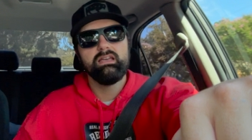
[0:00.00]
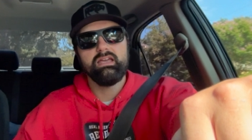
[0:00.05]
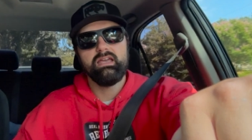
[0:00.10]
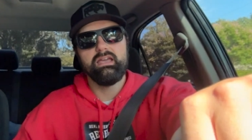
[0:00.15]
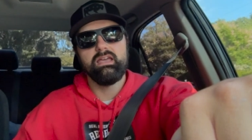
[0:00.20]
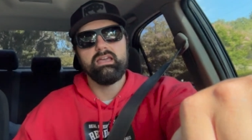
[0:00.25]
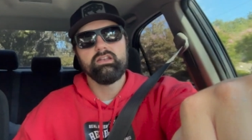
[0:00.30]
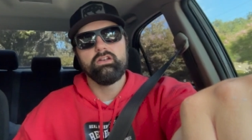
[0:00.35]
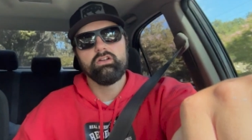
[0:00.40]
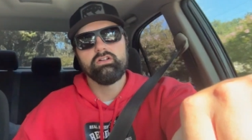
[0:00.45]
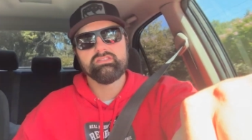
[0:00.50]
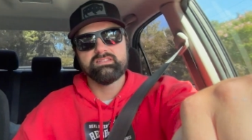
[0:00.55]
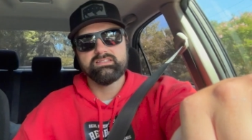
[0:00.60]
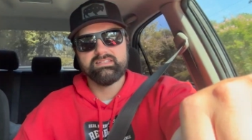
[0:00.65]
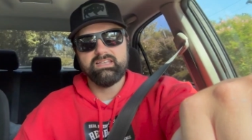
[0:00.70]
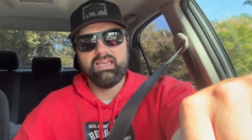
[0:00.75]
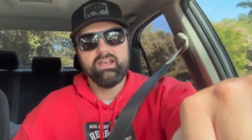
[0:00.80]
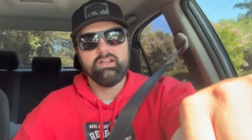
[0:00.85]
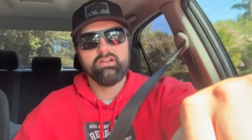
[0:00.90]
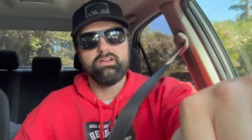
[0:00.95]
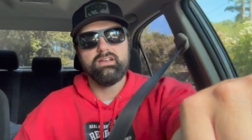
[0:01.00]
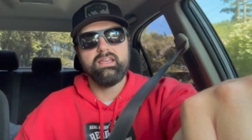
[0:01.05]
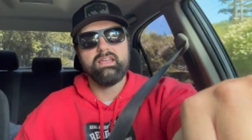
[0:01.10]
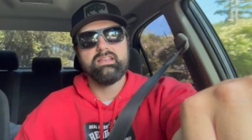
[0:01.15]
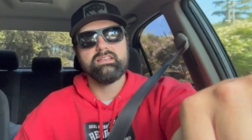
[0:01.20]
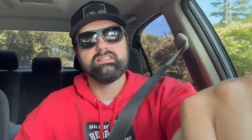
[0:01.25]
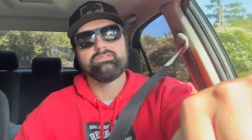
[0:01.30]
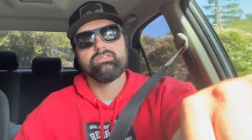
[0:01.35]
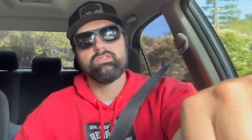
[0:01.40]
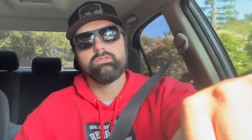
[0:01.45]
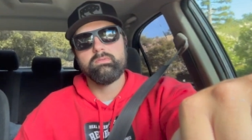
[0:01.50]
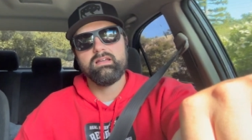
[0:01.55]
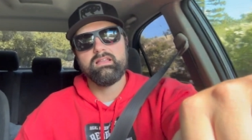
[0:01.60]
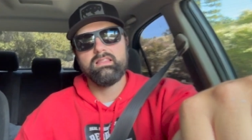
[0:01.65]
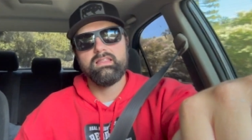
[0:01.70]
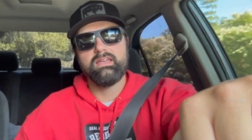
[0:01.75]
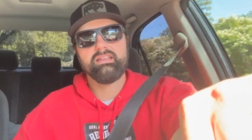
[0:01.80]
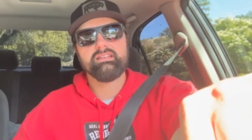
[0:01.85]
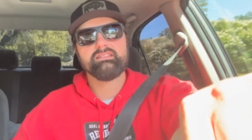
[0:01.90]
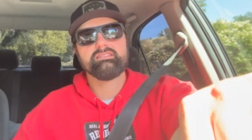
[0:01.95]
and on Saturdays for my
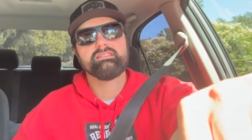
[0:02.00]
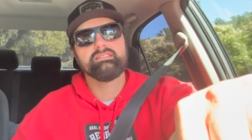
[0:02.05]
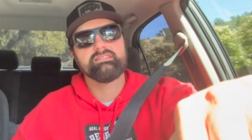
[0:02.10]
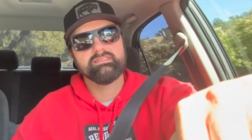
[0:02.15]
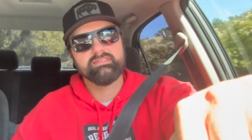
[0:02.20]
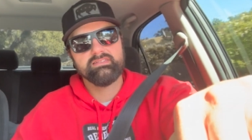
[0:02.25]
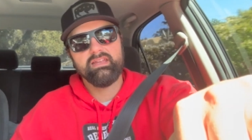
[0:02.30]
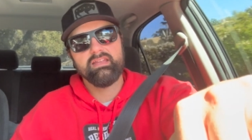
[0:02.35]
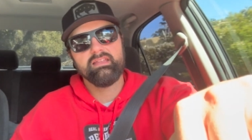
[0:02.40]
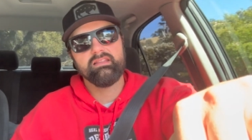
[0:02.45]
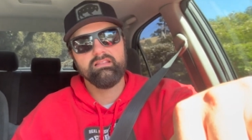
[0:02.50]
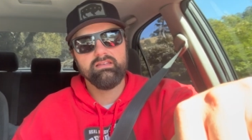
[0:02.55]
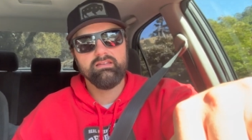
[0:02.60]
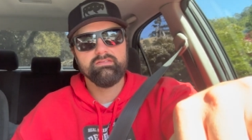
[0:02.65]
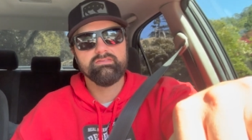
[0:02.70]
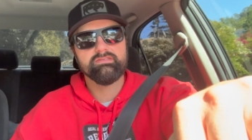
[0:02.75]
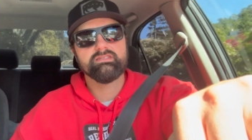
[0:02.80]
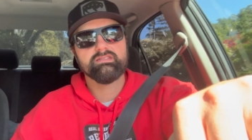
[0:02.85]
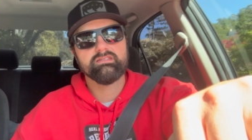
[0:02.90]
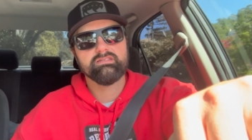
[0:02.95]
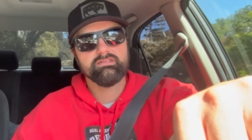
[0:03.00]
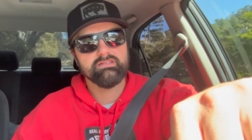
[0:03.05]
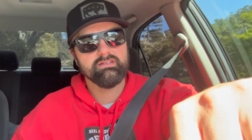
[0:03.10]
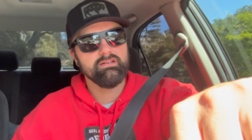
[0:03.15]
legs it's deadlifts.